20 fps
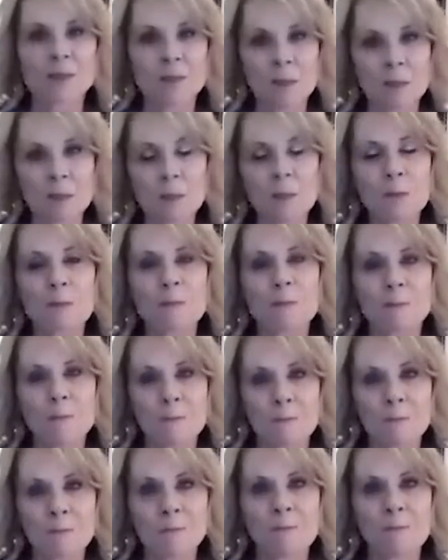
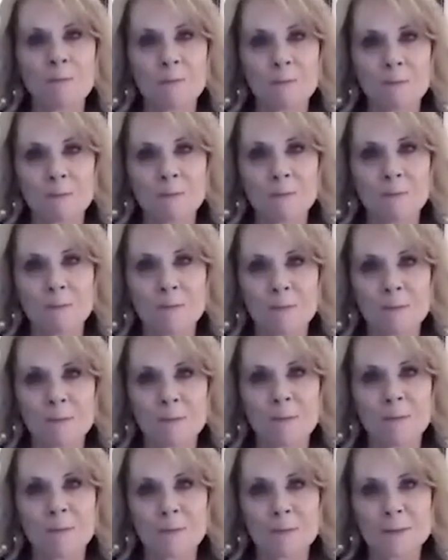
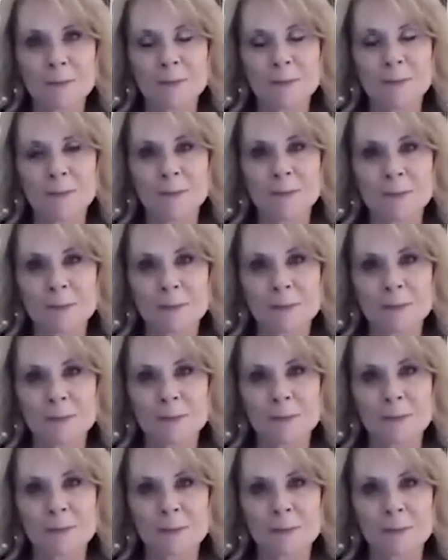
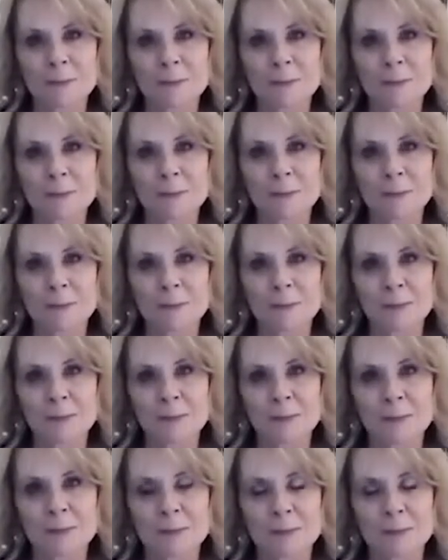(silent)